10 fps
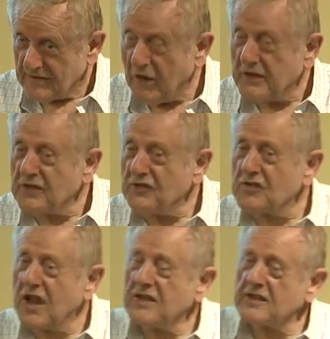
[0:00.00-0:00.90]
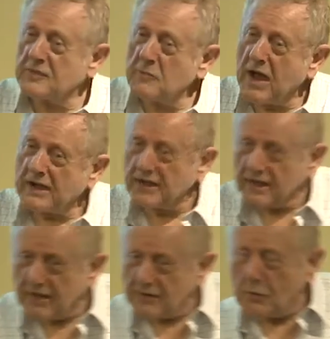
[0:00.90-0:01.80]
God didn't change his mind
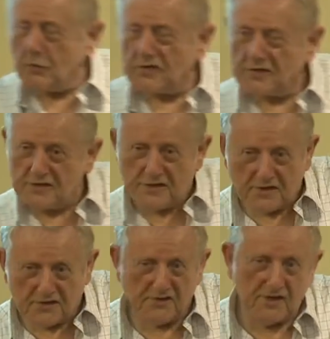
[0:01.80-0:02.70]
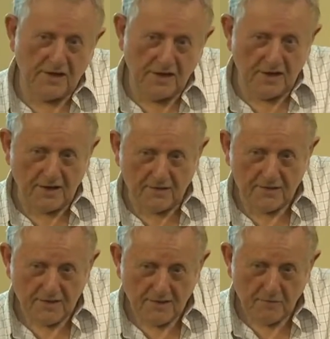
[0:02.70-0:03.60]
like they do with the GST here,
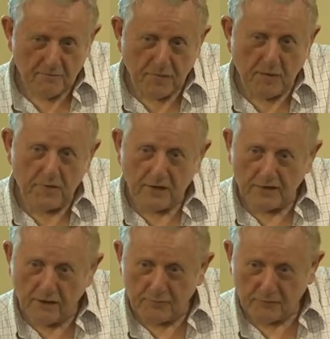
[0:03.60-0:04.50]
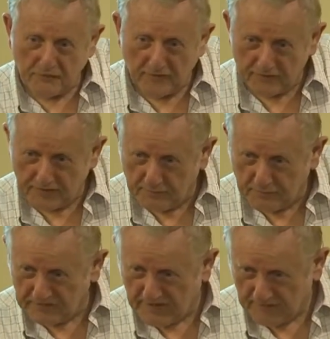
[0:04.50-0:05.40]
bumping it up to
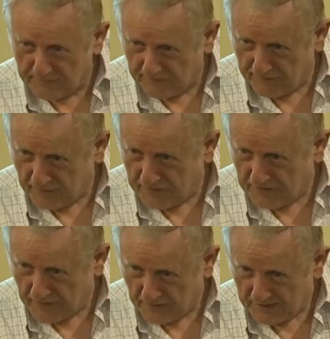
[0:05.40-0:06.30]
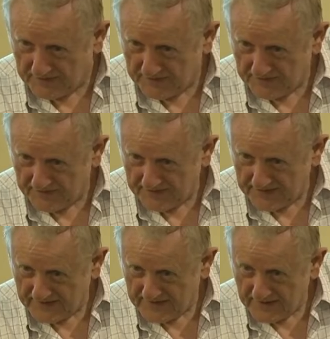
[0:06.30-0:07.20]
15% before you know it.
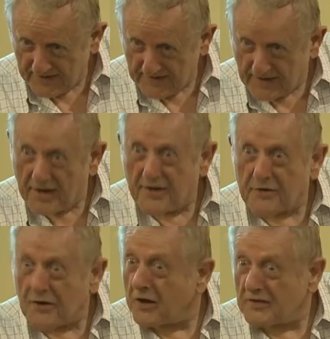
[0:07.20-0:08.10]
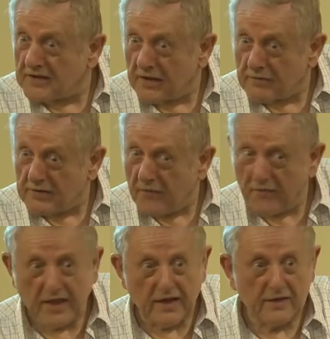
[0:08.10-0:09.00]
Yeah? God has never
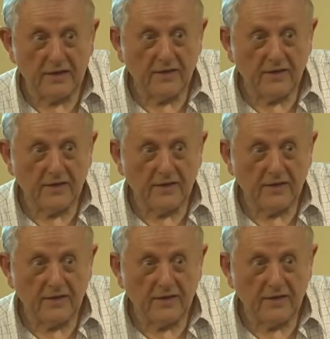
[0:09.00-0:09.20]
done that.